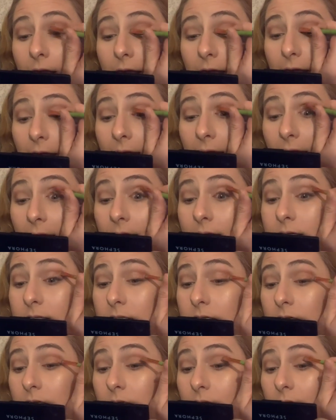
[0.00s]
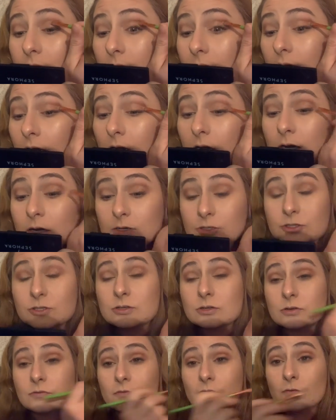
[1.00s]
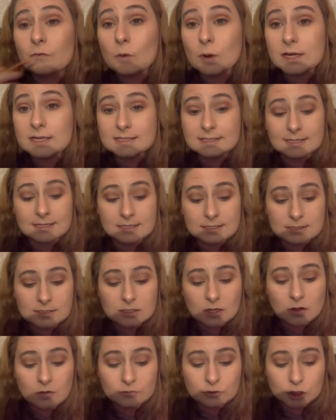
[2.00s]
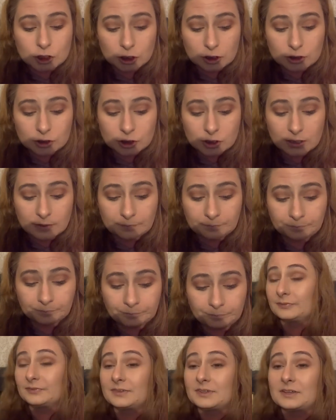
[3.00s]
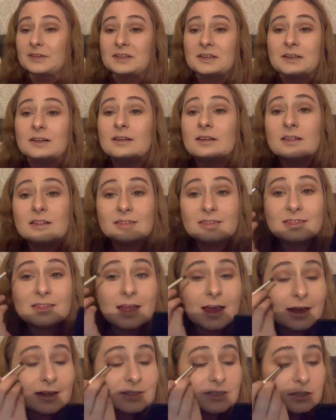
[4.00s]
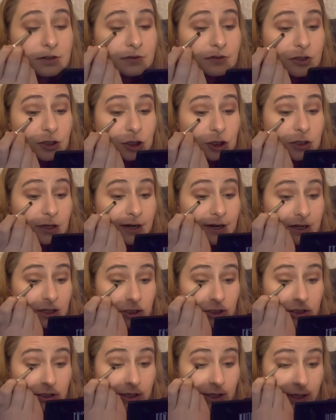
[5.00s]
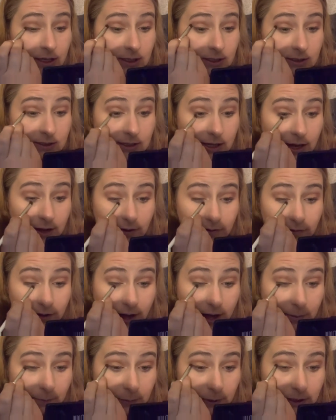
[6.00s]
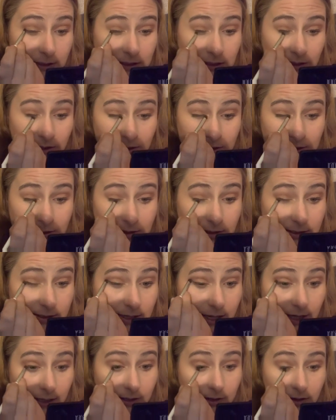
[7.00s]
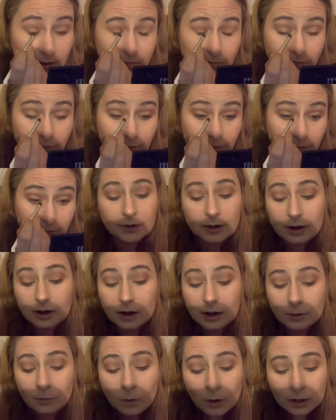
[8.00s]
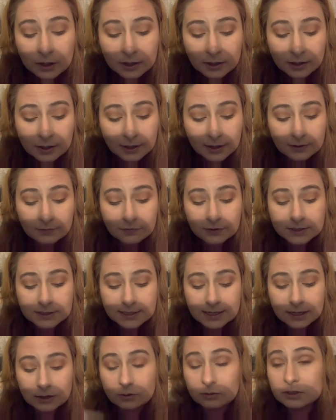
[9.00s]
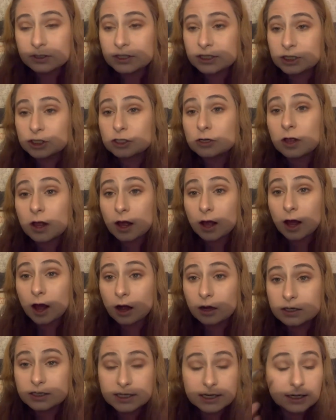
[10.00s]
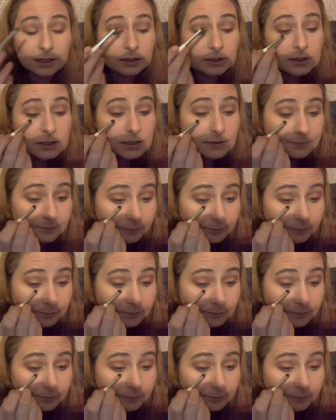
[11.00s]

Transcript: and he heard voices of children. Lots of strange things have happened in this asylum. I wonder if it's like residual hauntings